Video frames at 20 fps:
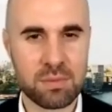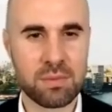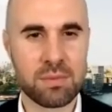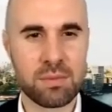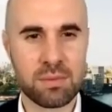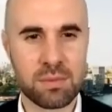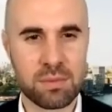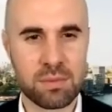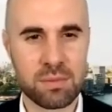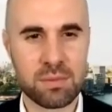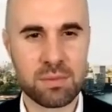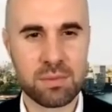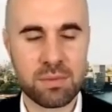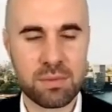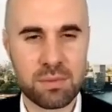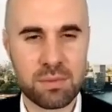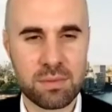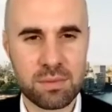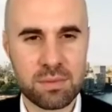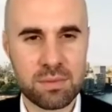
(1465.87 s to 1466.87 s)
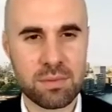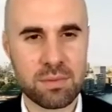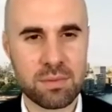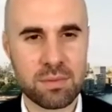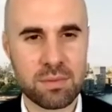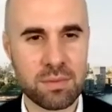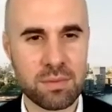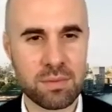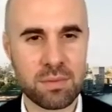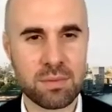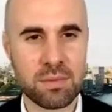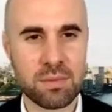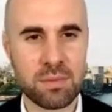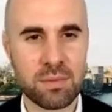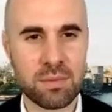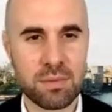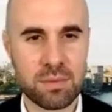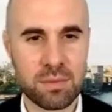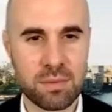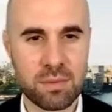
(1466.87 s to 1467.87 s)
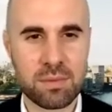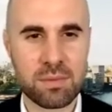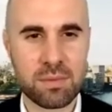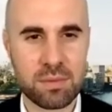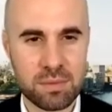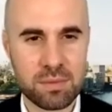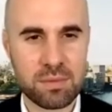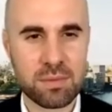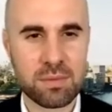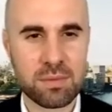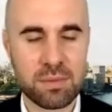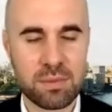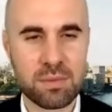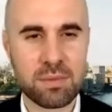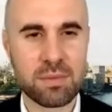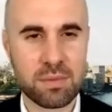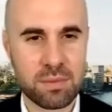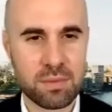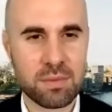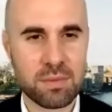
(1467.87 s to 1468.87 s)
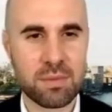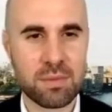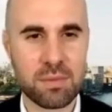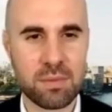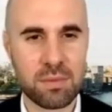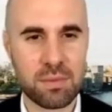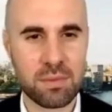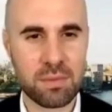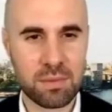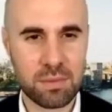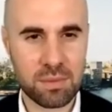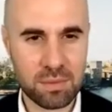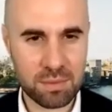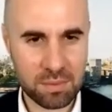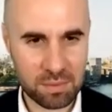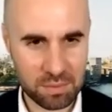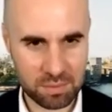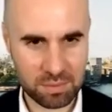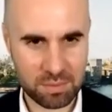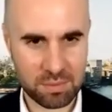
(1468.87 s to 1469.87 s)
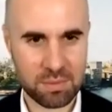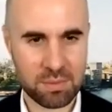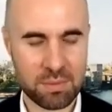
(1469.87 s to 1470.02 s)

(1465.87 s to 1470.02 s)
This person isn't speaking.